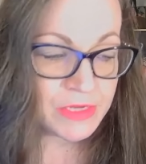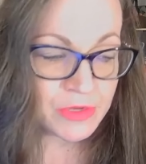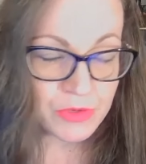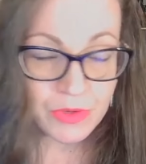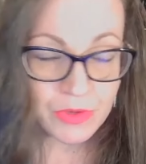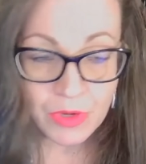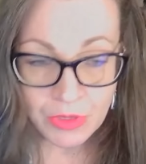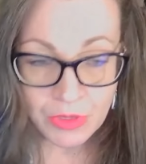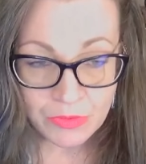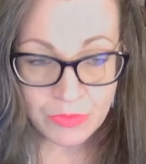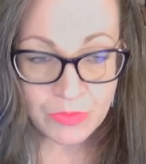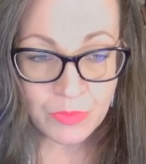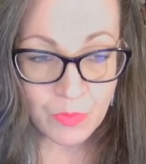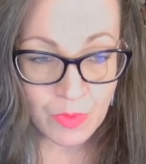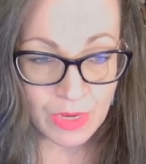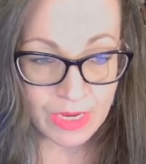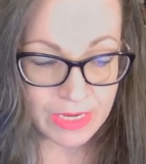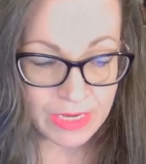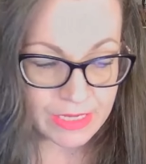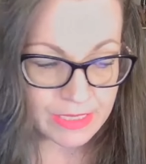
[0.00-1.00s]
her own
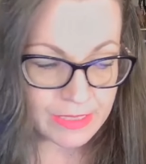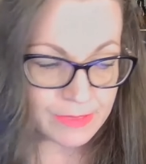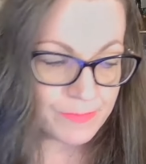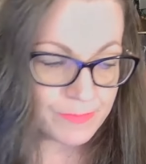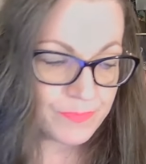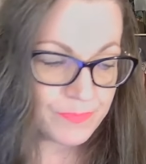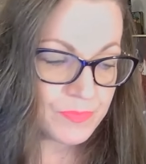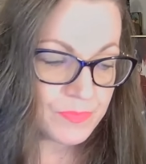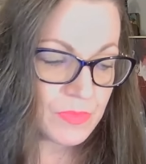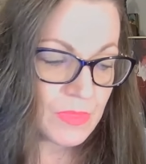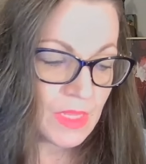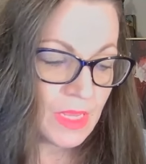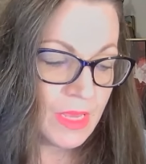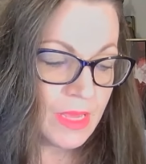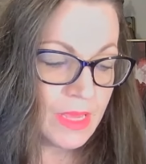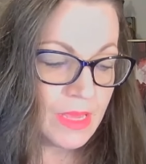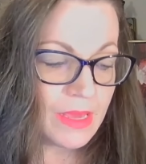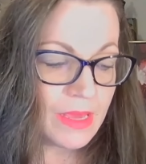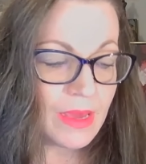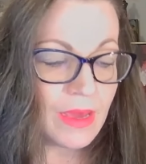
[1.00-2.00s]
way.
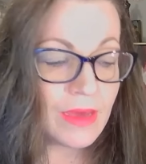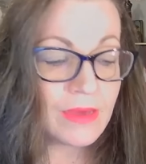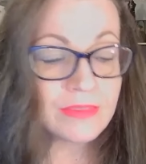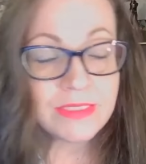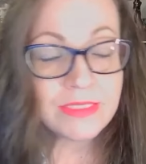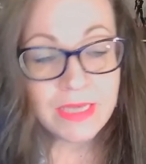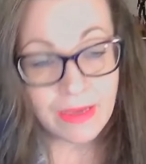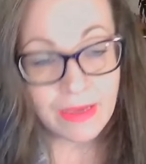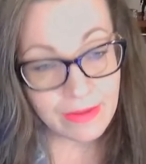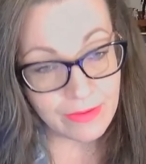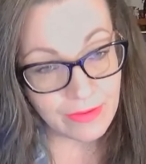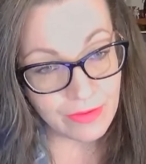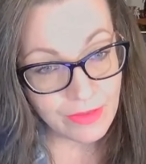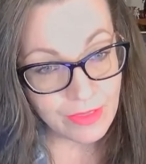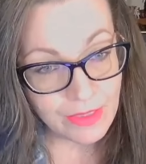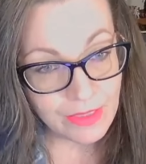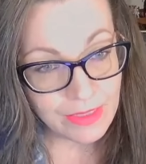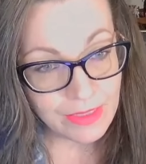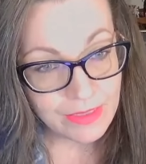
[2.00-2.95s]
Until